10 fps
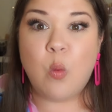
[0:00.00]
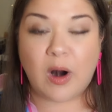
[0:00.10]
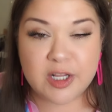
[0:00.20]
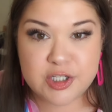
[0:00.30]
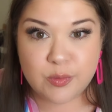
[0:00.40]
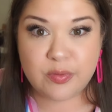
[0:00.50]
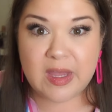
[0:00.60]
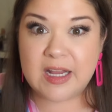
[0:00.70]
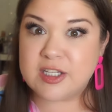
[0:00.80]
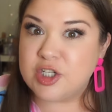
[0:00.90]
What did you
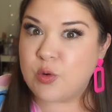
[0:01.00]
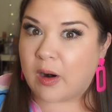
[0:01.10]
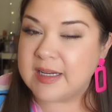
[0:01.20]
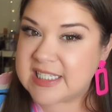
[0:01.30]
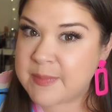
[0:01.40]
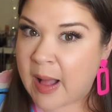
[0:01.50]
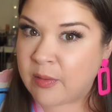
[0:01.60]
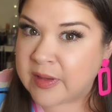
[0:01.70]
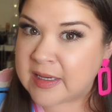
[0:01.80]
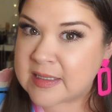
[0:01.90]
think? Did you already
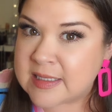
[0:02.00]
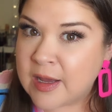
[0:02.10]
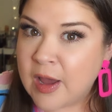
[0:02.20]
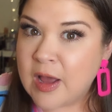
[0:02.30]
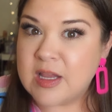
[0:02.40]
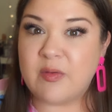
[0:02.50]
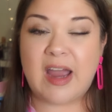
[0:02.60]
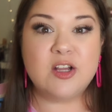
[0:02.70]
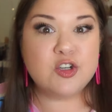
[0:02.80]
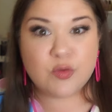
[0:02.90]
smell these? Have
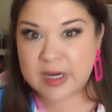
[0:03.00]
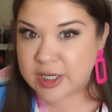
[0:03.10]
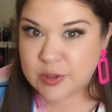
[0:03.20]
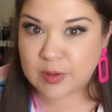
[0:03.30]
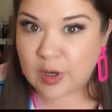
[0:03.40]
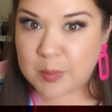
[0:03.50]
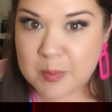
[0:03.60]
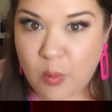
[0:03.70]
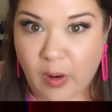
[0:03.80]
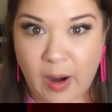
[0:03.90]
I intrigued you a little
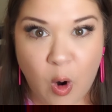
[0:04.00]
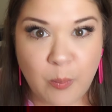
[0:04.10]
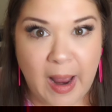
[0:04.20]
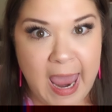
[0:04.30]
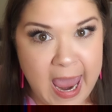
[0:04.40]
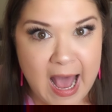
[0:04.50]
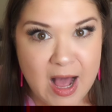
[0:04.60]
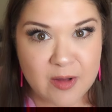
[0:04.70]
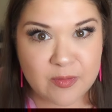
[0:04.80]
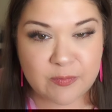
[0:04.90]
bit more? I hope I
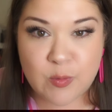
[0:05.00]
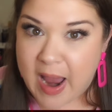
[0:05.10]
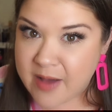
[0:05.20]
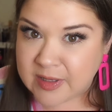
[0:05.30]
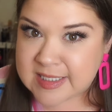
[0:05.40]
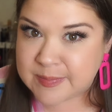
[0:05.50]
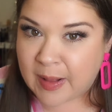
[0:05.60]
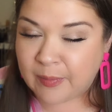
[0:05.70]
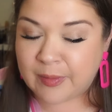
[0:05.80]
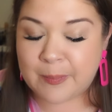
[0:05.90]
have. If you haven't
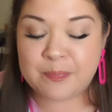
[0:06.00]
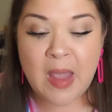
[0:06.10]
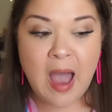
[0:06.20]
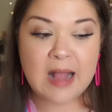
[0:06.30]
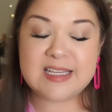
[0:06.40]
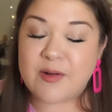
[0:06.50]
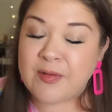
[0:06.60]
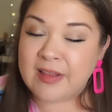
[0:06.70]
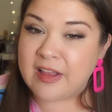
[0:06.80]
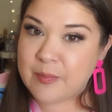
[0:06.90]
smelled them,
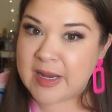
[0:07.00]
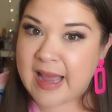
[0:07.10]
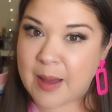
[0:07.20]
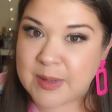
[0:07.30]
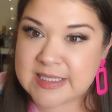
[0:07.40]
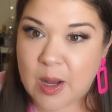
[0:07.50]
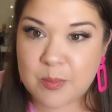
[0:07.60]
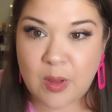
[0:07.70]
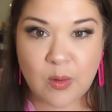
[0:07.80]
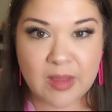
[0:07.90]
definitely leave me a comment
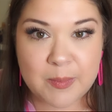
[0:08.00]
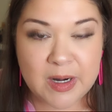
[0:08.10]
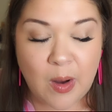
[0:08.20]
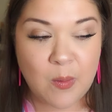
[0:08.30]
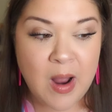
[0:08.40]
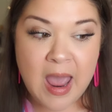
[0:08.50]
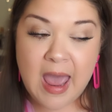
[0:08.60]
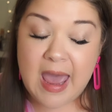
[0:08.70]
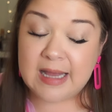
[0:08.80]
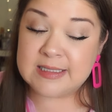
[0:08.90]
down below and let me know.
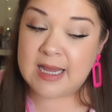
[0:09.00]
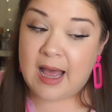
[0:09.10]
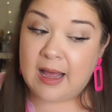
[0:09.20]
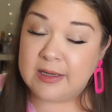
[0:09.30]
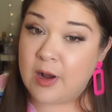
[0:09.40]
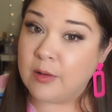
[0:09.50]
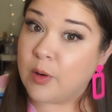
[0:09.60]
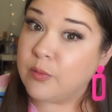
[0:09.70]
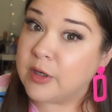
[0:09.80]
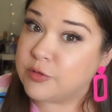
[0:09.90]
And
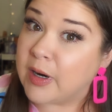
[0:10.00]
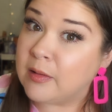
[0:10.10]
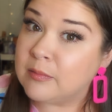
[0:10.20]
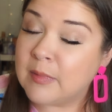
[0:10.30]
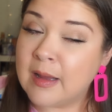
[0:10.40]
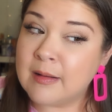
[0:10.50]
y'all know the drill.